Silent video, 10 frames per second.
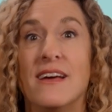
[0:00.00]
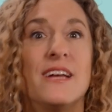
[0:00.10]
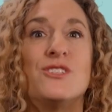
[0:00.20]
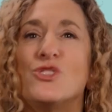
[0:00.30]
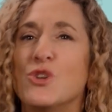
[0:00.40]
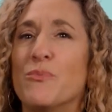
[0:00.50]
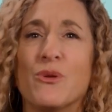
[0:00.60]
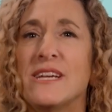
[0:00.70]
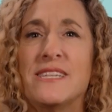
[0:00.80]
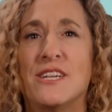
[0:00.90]
It's super
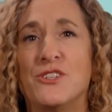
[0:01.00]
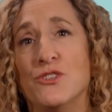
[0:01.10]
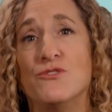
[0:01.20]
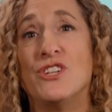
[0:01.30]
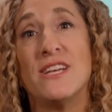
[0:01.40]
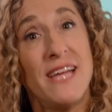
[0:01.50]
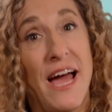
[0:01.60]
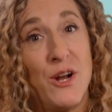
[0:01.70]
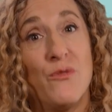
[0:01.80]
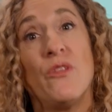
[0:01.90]
easy to do. Just
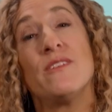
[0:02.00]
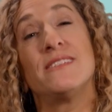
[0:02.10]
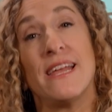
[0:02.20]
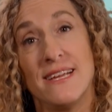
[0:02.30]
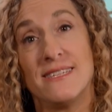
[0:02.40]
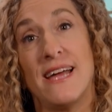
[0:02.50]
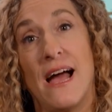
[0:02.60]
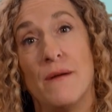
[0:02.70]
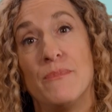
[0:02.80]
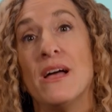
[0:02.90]
head over to the Settings
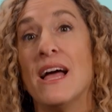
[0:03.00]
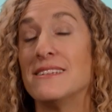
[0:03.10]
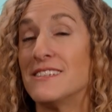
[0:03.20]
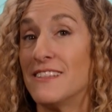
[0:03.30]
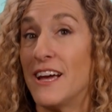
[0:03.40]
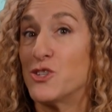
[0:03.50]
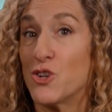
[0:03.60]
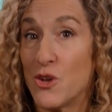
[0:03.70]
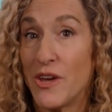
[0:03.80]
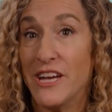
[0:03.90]
tab and select
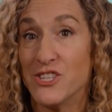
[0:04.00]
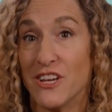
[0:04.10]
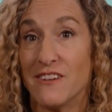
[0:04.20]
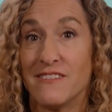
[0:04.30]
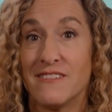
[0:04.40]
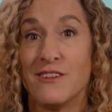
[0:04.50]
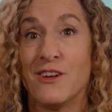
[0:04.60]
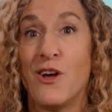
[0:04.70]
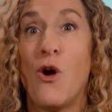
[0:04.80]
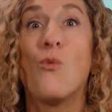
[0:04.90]
your location.
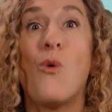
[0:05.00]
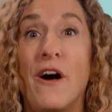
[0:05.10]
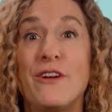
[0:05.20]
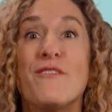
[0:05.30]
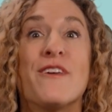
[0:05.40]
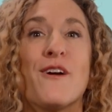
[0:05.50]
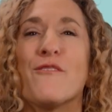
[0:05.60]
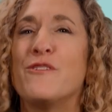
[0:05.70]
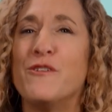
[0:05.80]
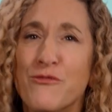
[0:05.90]
While you're there,
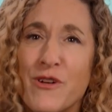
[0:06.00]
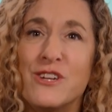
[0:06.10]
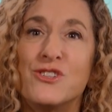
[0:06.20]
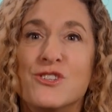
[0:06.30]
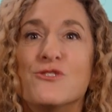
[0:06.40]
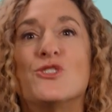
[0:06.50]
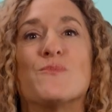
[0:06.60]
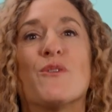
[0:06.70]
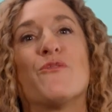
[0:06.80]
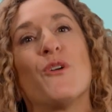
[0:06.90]
feel free to choose your
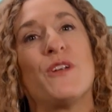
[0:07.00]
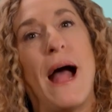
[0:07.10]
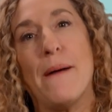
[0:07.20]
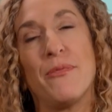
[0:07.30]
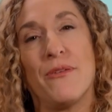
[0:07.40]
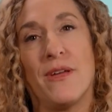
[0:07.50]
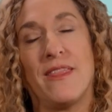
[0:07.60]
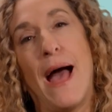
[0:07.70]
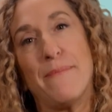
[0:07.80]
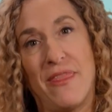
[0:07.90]
preferred
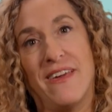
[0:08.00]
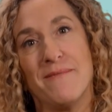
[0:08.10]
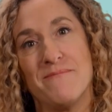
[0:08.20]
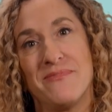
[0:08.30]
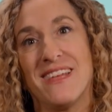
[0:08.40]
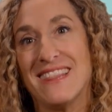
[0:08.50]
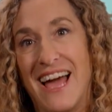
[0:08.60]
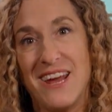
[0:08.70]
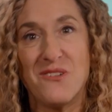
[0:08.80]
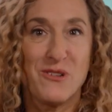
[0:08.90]
app theme,
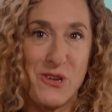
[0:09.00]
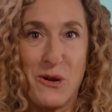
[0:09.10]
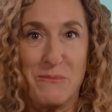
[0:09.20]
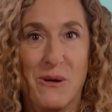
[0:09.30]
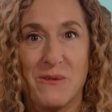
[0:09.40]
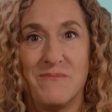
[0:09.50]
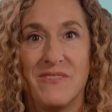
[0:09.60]
light or dark mode,